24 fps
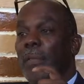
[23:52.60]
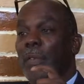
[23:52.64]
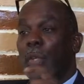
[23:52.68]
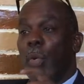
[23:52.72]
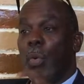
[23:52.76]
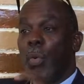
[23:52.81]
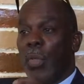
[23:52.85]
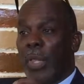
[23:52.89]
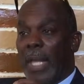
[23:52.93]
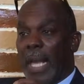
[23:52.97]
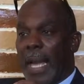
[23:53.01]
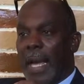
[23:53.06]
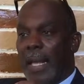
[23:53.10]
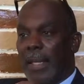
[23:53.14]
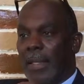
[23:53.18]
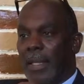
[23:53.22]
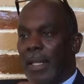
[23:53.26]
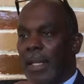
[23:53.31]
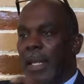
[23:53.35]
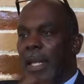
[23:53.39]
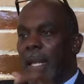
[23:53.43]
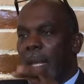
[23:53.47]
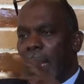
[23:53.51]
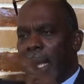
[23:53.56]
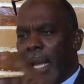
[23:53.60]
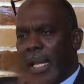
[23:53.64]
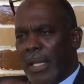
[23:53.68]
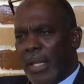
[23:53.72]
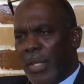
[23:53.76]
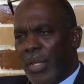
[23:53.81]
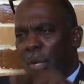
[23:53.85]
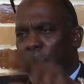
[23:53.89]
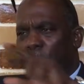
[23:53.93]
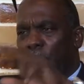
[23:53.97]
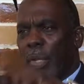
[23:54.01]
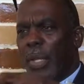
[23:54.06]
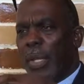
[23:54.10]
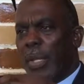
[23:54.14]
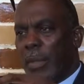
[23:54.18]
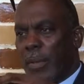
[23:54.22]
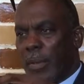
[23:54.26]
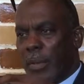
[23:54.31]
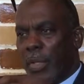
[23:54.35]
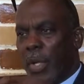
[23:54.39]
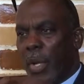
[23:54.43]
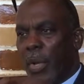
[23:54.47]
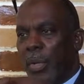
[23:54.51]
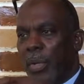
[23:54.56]
2000. At the
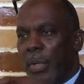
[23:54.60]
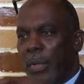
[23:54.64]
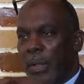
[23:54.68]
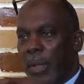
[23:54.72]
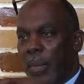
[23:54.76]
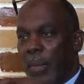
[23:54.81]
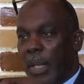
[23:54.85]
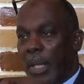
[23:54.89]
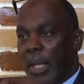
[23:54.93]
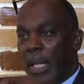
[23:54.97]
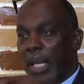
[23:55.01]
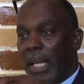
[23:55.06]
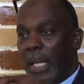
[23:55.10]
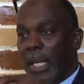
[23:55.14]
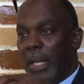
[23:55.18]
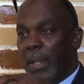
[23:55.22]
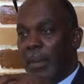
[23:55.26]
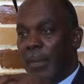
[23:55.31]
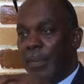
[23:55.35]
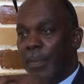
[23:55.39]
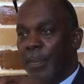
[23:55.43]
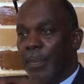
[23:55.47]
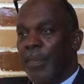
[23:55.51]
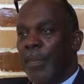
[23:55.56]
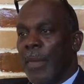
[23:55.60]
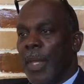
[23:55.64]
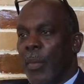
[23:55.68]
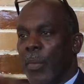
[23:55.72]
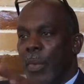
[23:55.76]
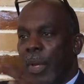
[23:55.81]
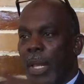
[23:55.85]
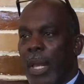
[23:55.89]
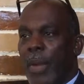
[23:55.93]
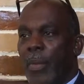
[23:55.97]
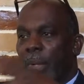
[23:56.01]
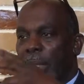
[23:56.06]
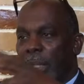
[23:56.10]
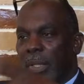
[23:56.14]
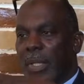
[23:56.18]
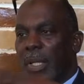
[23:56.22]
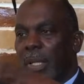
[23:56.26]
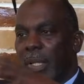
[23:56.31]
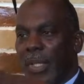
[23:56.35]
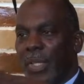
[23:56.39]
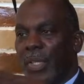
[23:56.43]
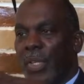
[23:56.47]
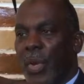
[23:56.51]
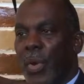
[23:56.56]
turn of the millennium, when they were
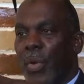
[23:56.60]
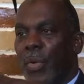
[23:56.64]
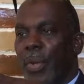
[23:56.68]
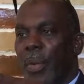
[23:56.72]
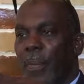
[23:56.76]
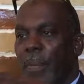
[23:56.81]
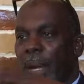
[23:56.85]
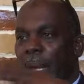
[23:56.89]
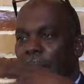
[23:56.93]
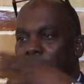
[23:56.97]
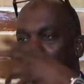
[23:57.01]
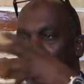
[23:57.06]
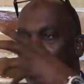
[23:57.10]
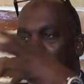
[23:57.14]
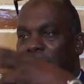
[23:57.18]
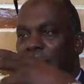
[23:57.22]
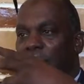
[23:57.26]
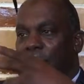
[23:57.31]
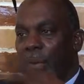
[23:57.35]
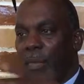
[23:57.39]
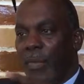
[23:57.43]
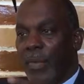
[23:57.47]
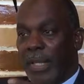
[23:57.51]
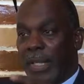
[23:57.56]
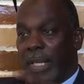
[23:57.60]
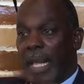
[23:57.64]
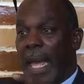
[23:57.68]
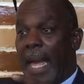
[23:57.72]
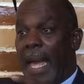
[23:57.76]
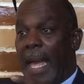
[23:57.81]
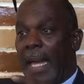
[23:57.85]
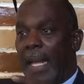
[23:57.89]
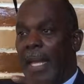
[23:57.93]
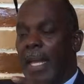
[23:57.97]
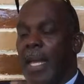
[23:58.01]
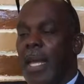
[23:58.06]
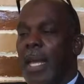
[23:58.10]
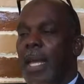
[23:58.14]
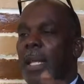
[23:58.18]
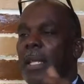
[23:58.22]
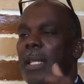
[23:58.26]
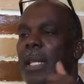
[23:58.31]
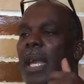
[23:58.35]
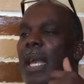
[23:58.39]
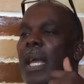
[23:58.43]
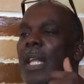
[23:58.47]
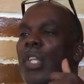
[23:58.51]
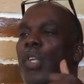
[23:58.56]
concerned about this terrorist act,
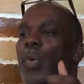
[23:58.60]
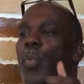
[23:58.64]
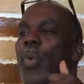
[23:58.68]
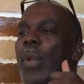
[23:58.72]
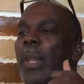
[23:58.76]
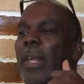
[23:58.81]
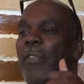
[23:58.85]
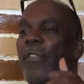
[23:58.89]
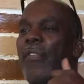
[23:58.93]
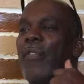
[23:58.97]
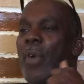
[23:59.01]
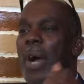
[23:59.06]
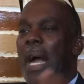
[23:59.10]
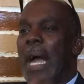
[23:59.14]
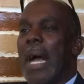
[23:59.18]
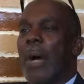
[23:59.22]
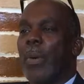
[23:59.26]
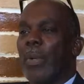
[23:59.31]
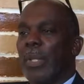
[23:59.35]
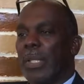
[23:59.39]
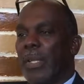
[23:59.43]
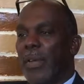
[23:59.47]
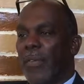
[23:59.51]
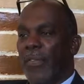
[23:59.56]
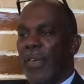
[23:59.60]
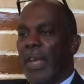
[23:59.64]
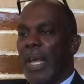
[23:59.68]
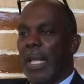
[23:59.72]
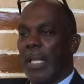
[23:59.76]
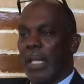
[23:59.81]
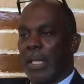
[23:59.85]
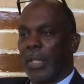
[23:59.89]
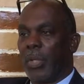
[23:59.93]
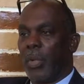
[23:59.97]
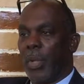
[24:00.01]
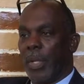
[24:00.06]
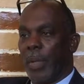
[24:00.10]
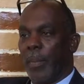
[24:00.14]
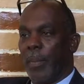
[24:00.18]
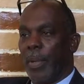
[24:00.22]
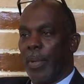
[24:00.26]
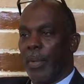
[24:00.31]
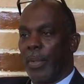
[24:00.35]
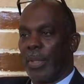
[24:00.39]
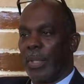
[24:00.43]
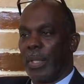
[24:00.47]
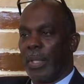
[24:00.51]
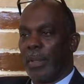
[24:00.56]
they had 24-hour surveillance on the
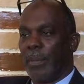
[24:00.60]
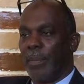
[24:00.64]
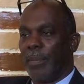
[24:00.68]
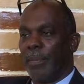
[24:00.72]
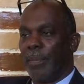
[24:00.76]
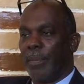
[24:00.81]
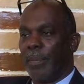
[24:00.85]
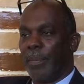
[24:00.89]
person.